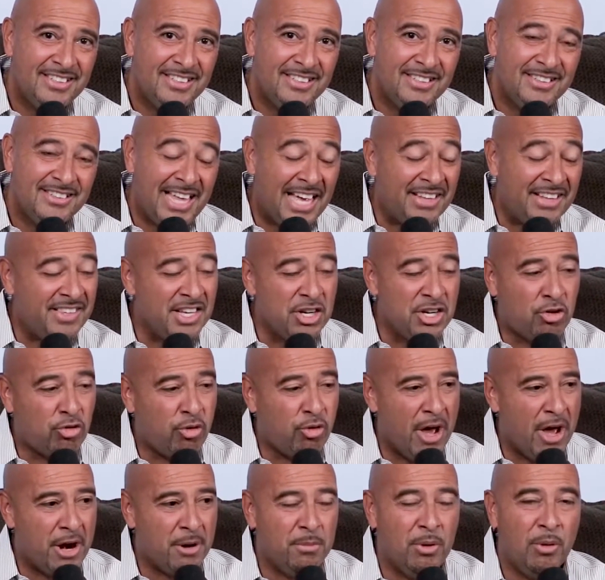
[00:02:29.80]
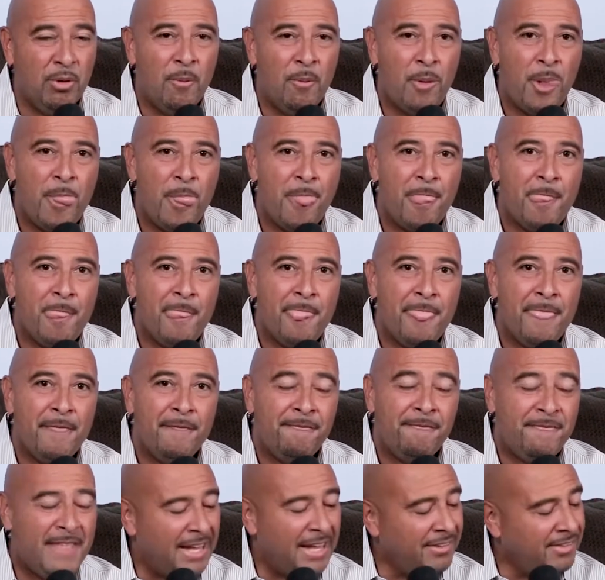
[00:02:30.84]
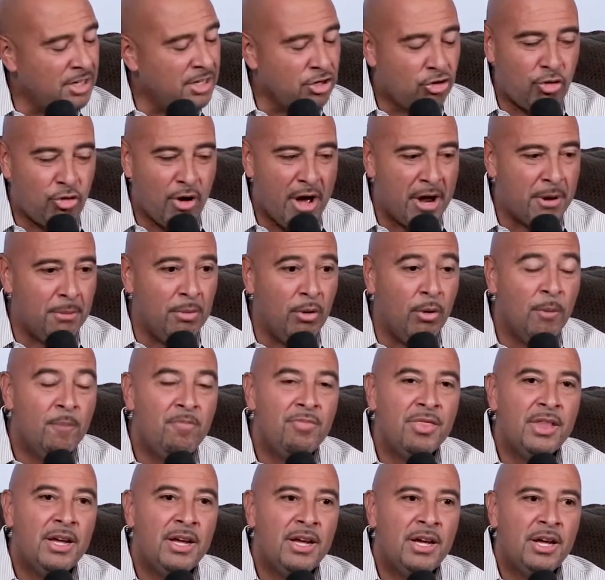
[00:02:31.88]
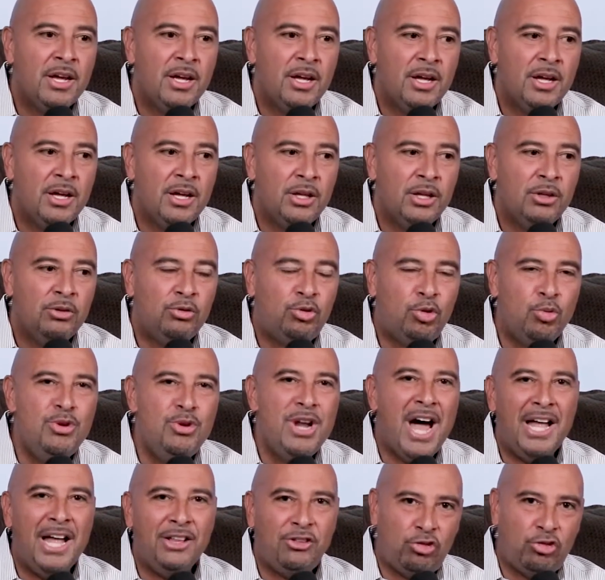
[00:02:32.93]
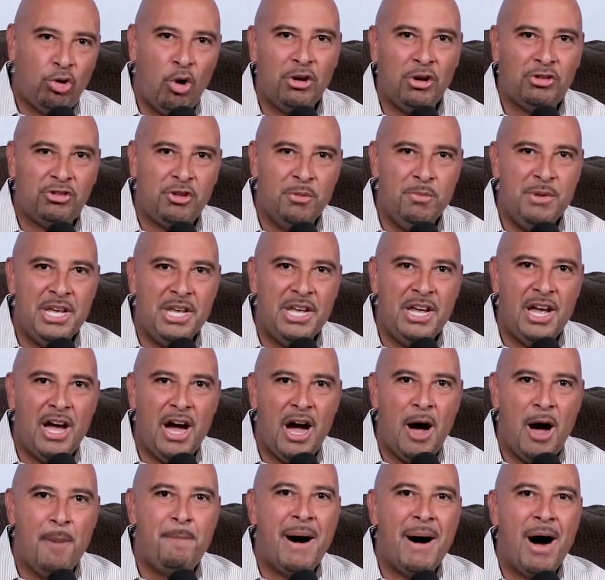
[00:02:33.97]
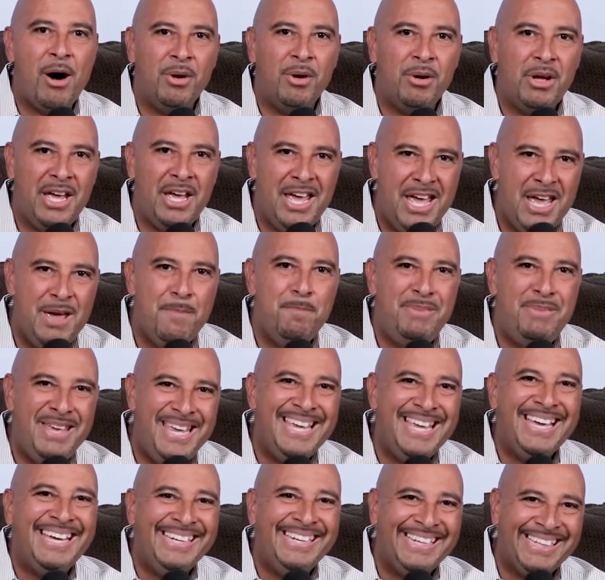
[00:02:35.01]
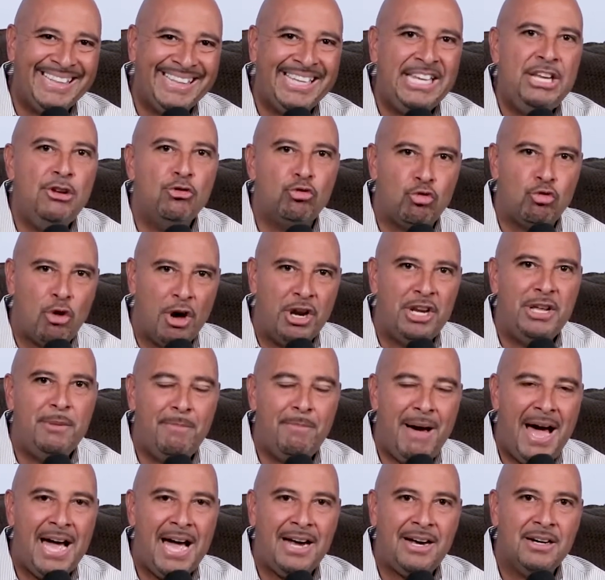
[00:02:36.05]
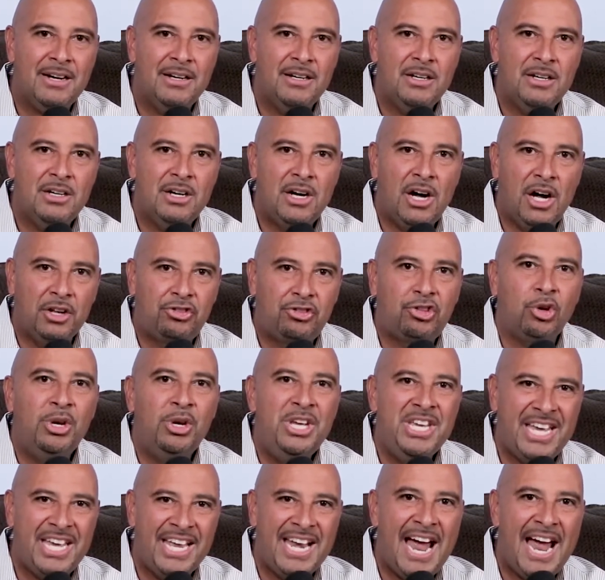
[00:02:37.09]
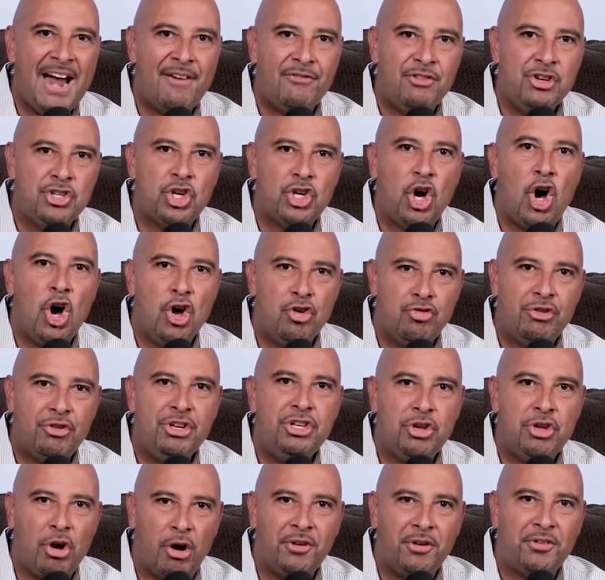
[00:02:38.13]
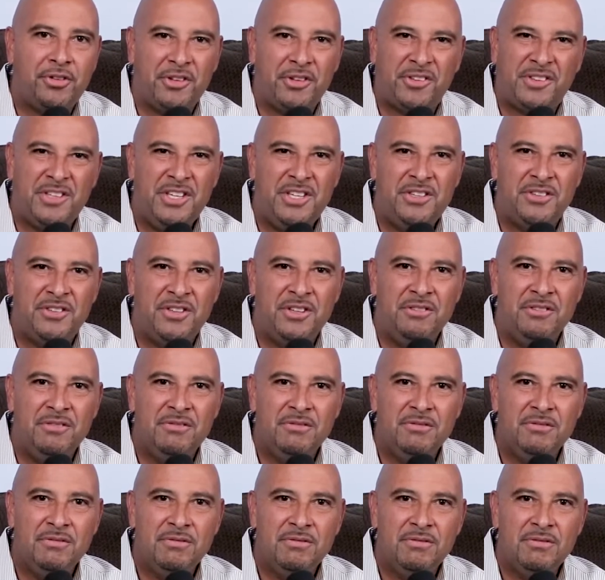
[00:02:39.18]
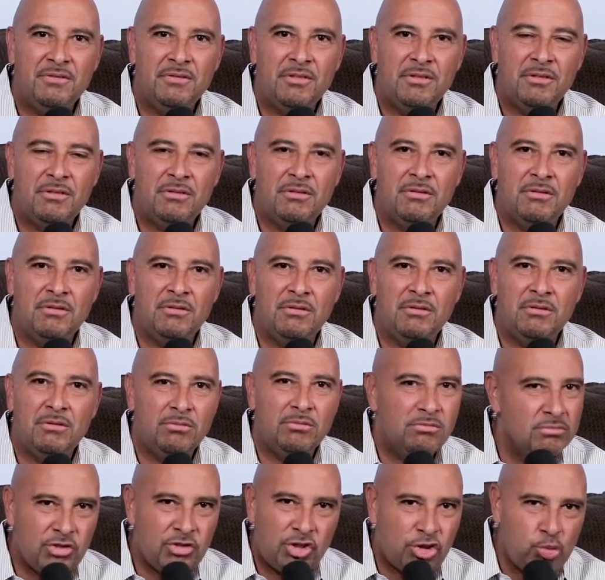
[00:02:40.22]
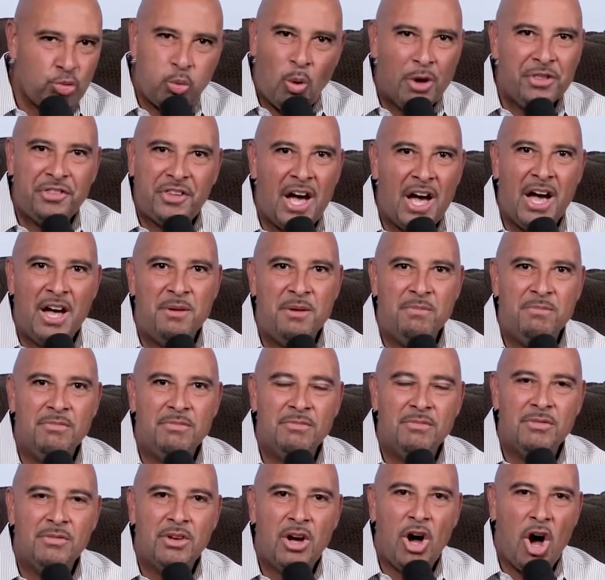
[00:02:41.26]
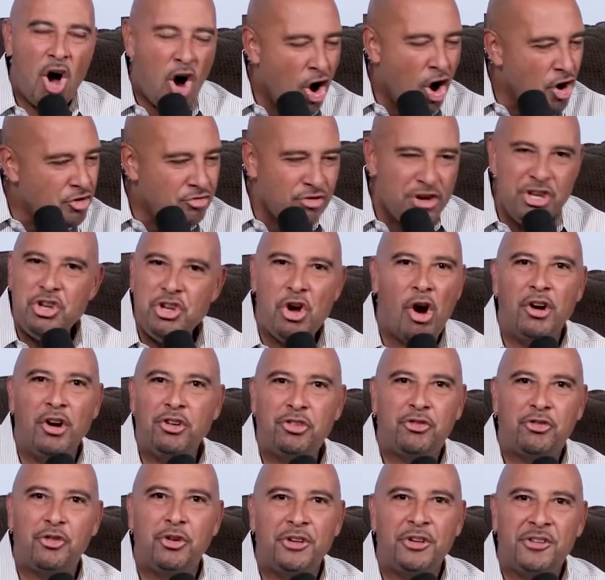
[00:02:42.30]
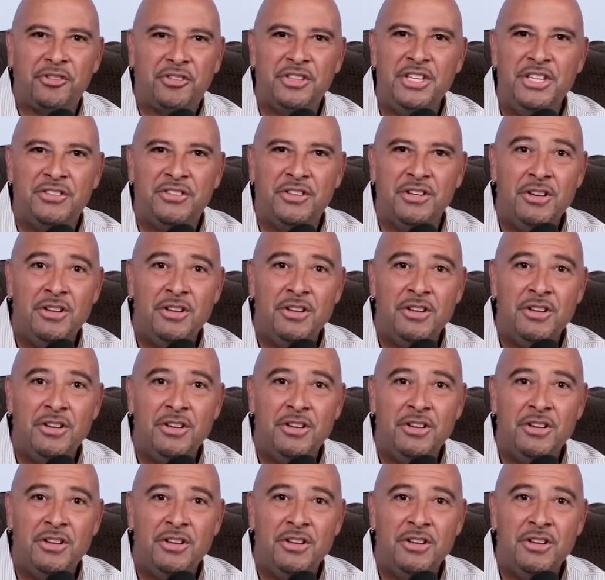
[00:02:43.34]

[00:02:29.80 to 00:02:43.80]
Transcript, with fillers: That's incredible. That's incredible. Do not talk to me about him being an elite running back until he can average 100 yards a season. Just one time. 100 yards for a season.